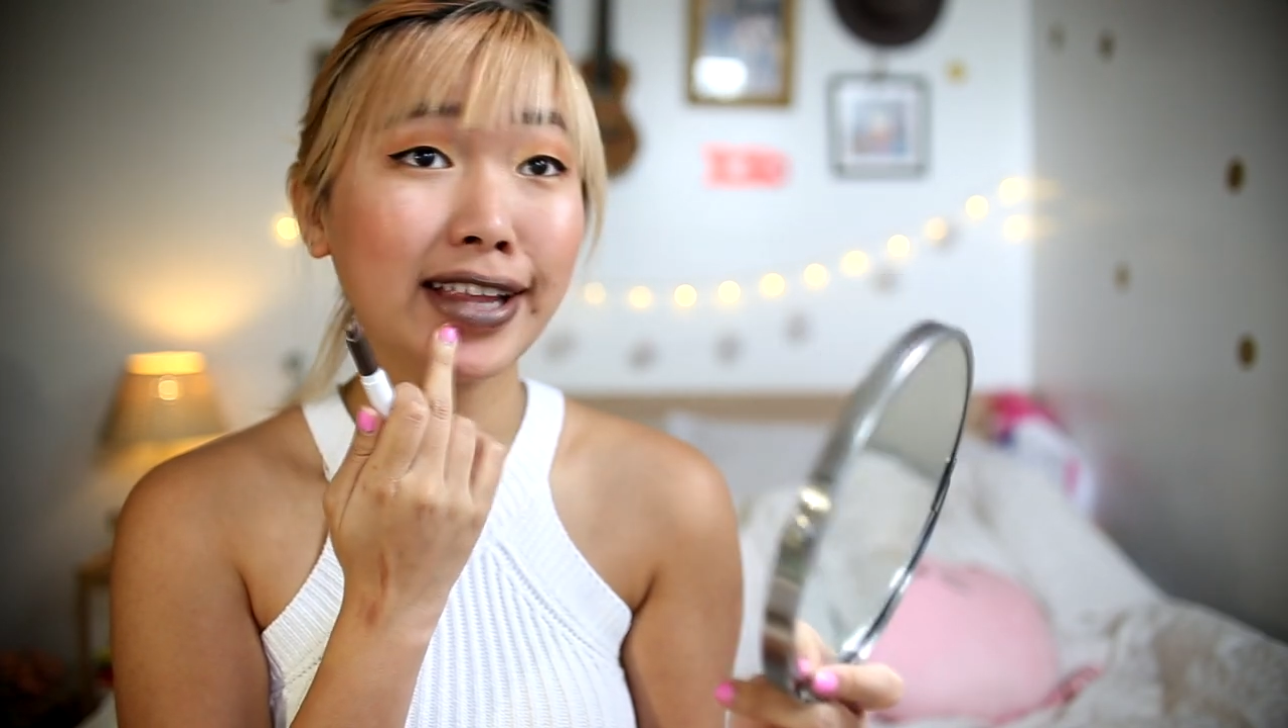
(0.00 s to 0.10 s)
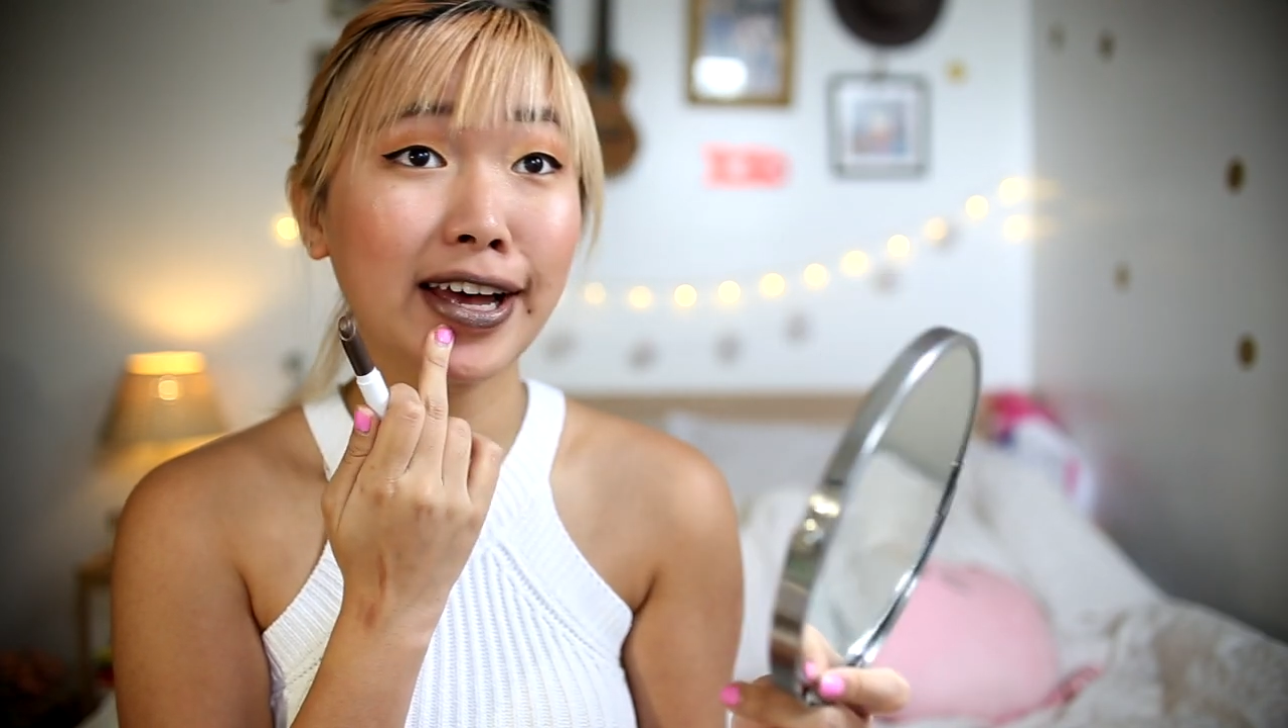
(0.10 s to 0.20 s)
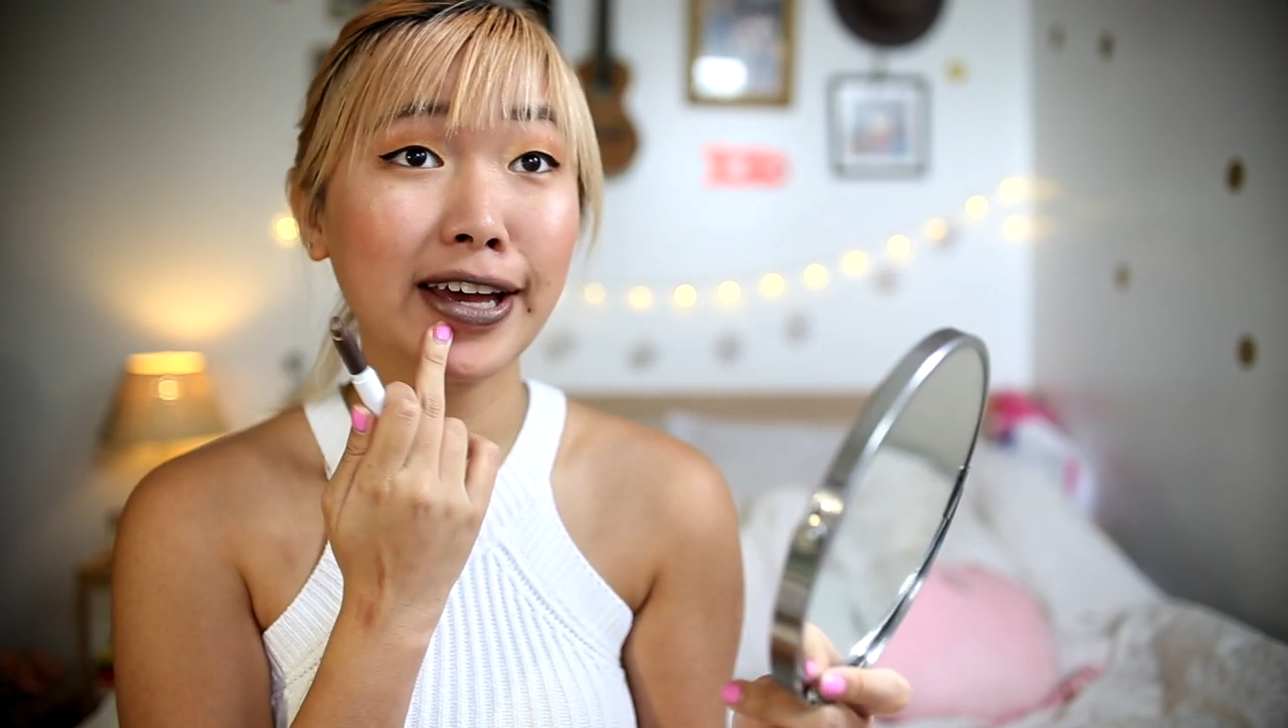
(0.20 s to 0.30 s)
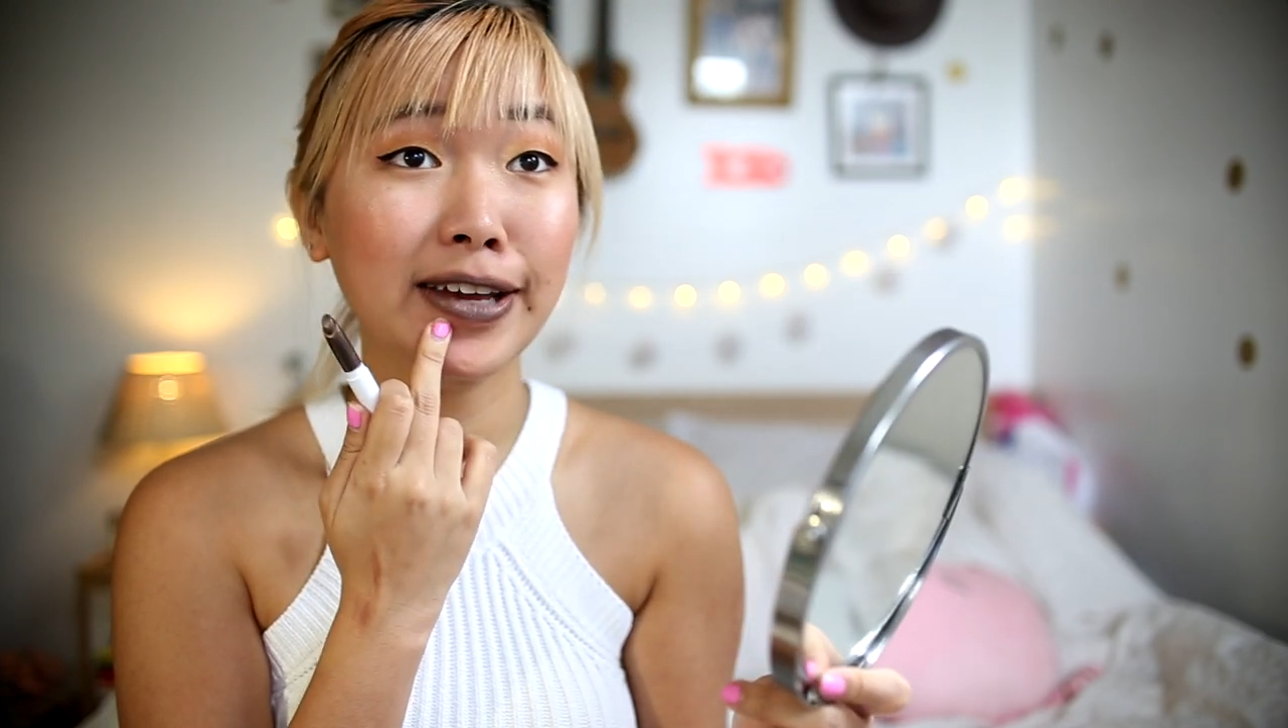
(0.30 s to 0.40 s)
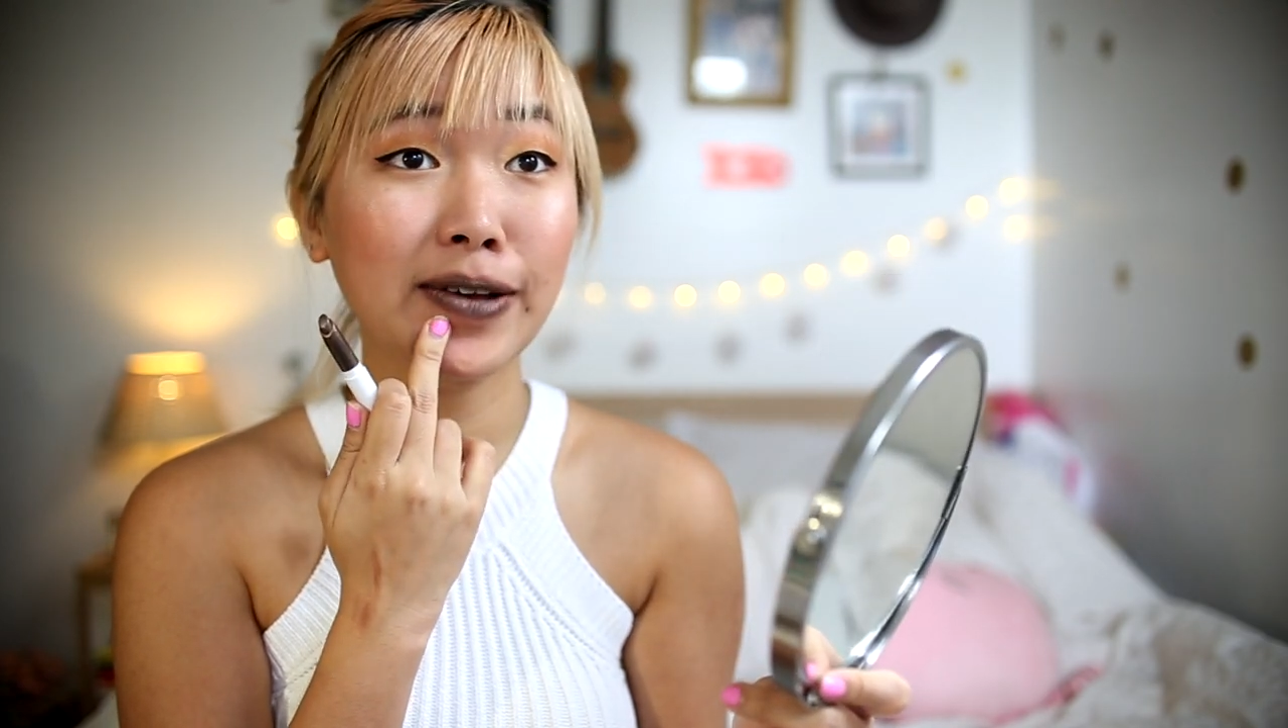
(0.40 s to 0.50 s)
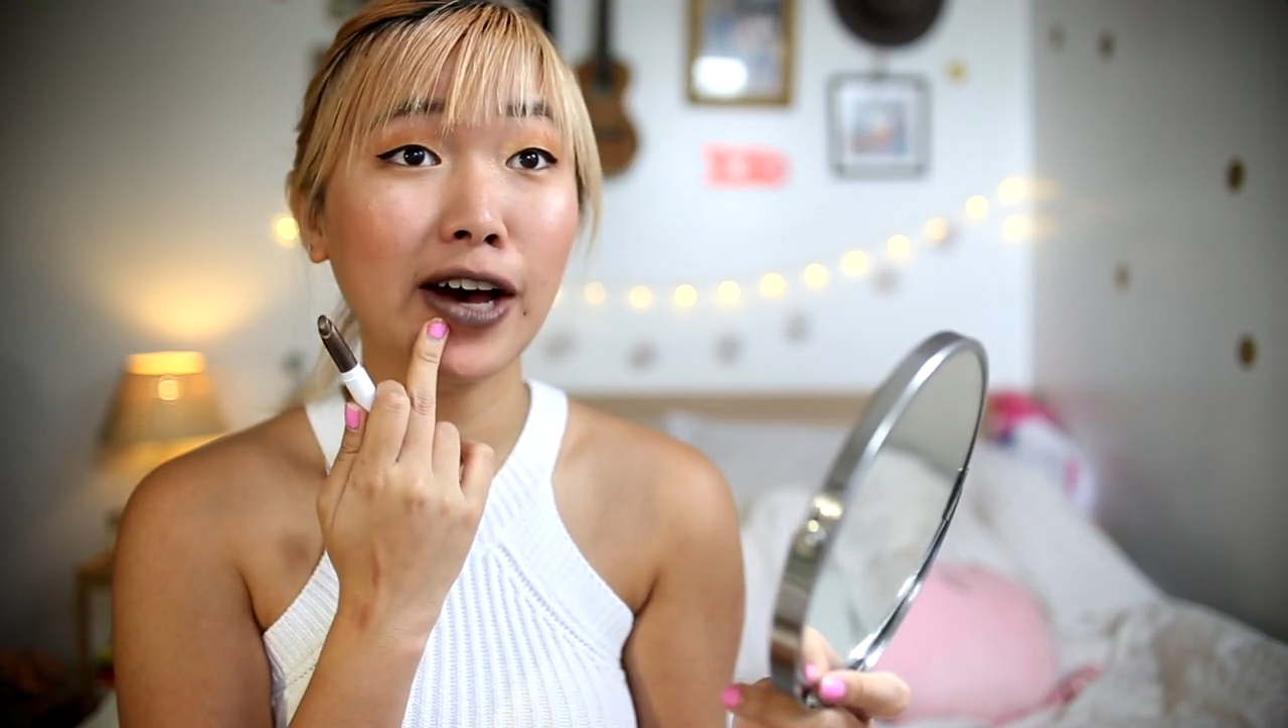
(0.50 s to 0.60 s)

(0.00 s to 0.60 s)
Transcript: like